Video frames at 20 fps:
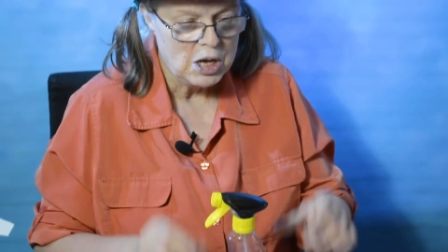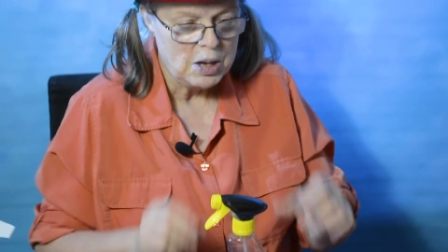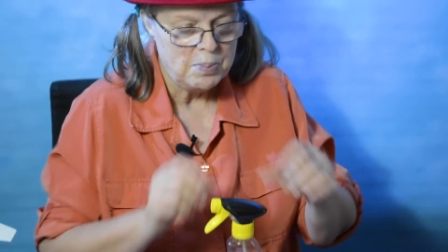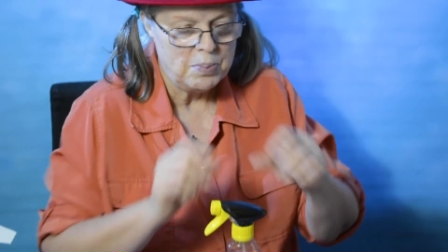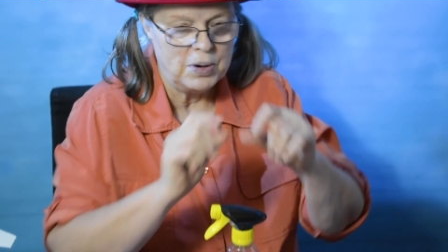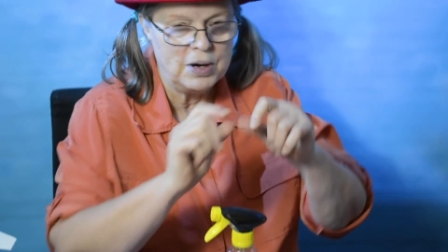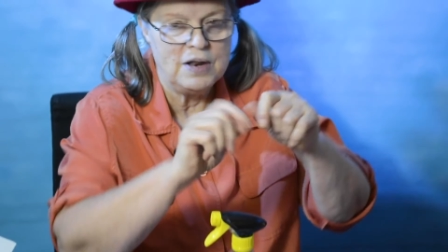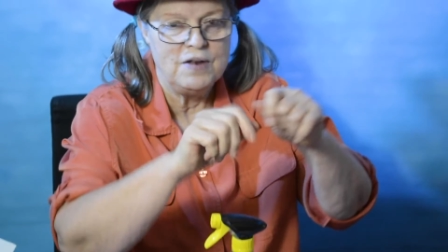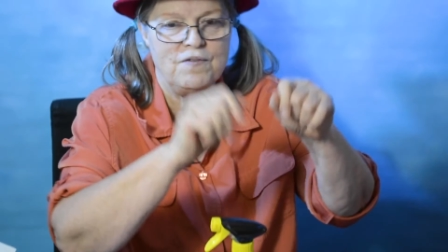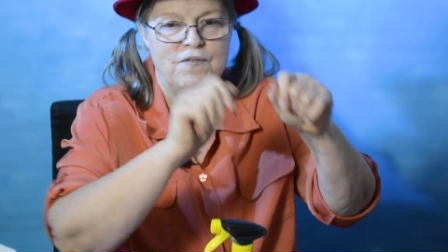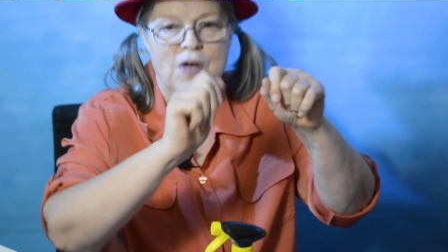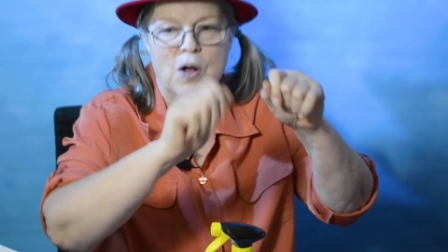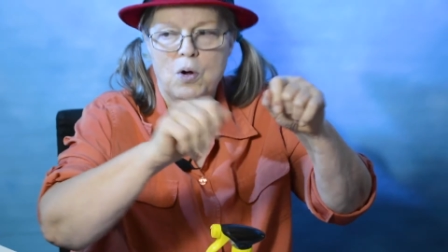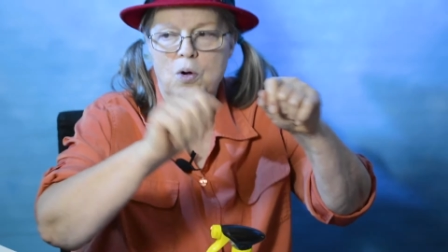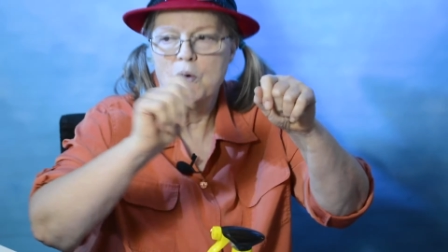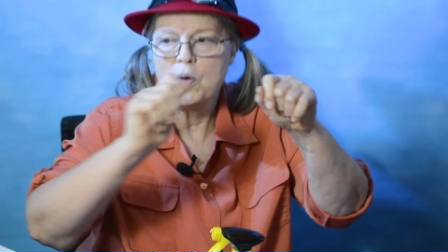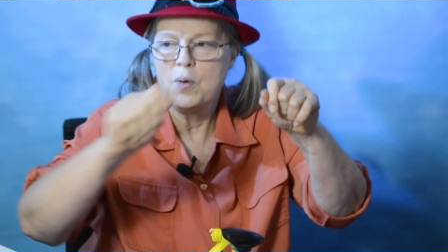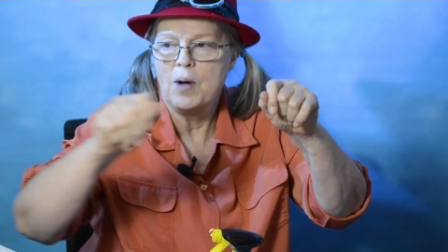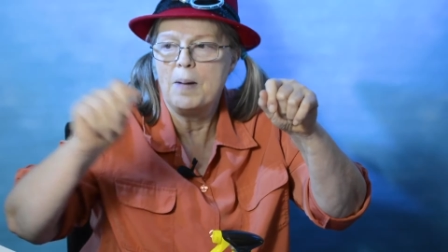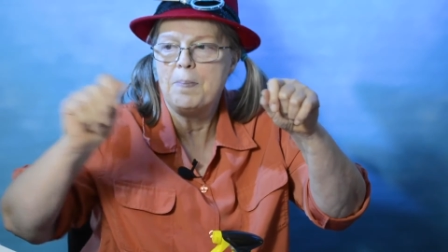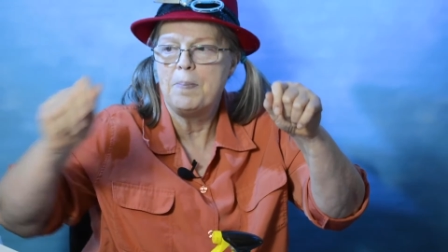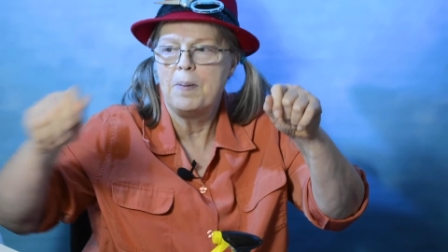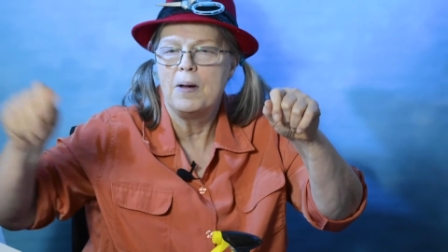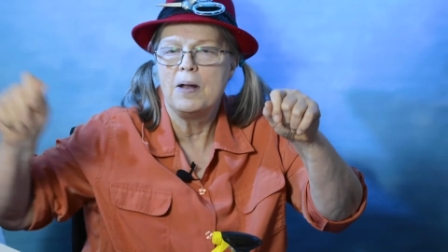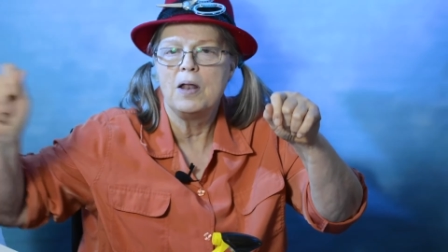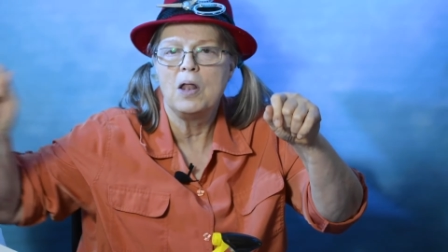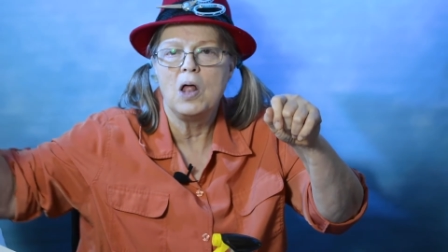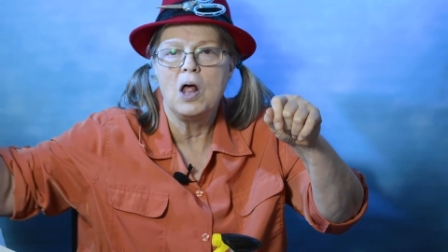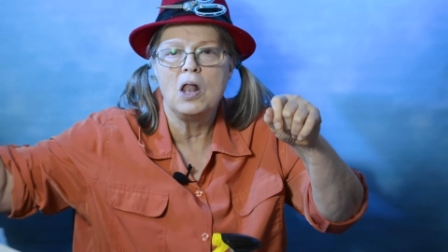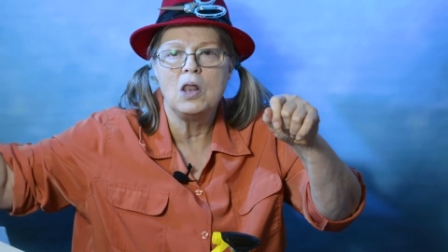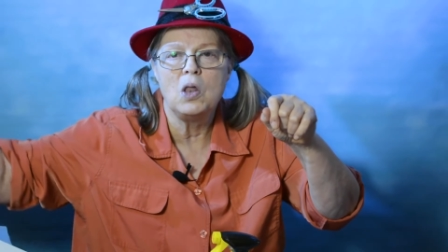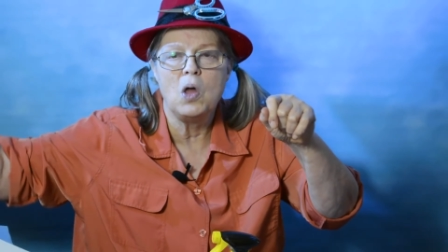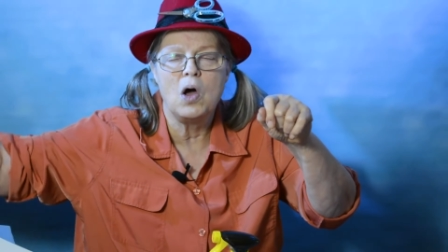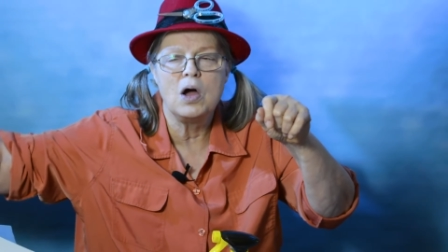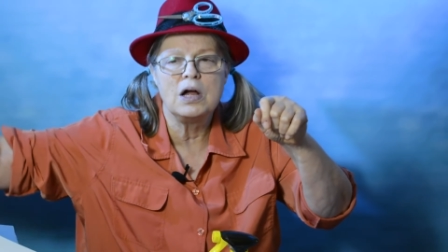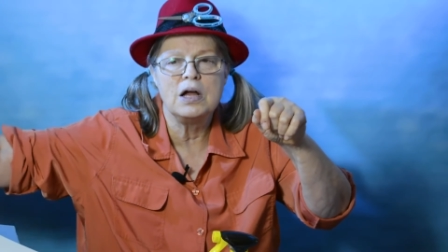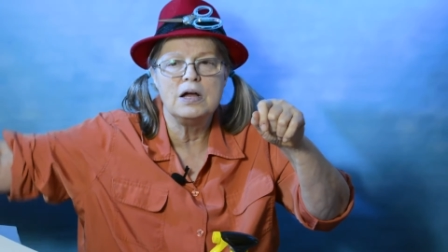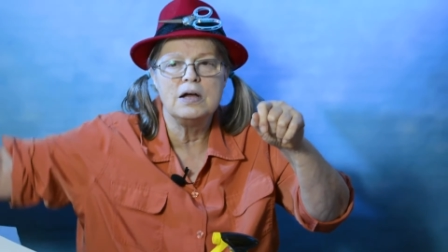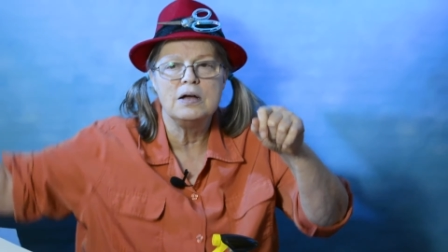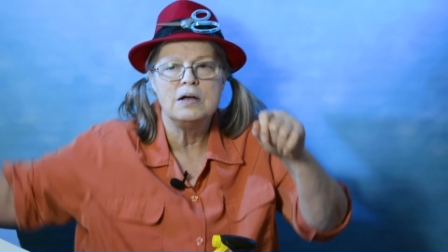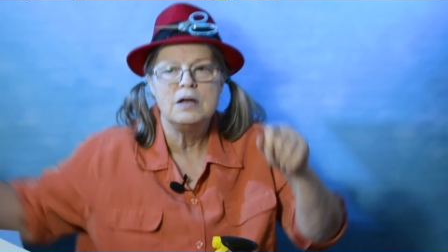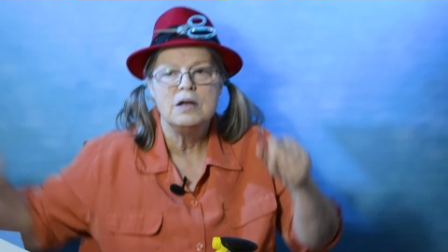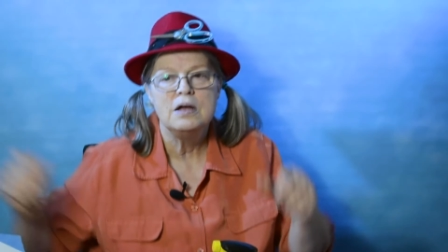putting Velcro up along a